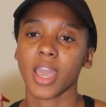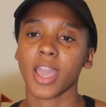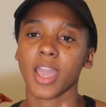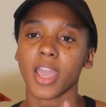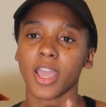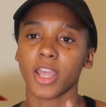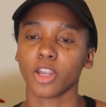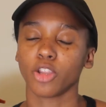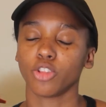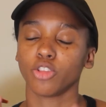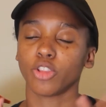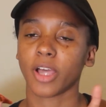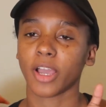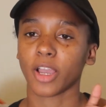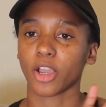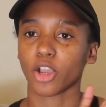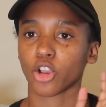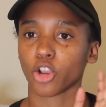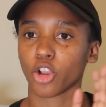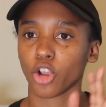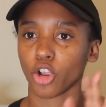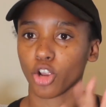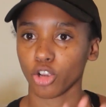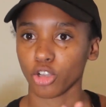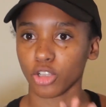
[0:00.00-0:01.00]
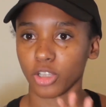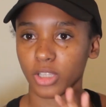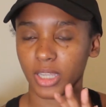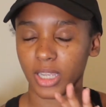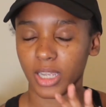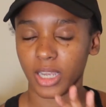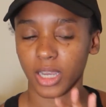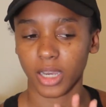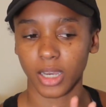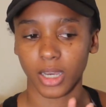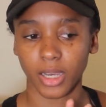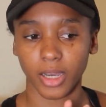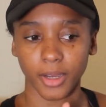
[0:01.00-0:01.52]
and like
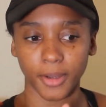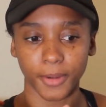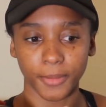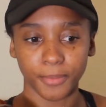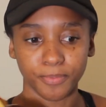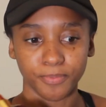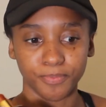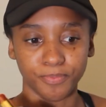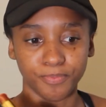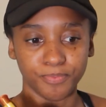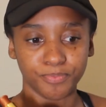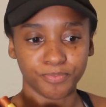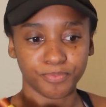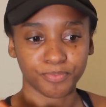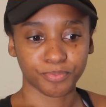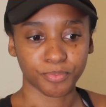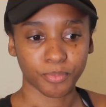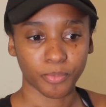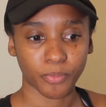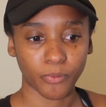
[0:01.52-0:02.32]
curling um,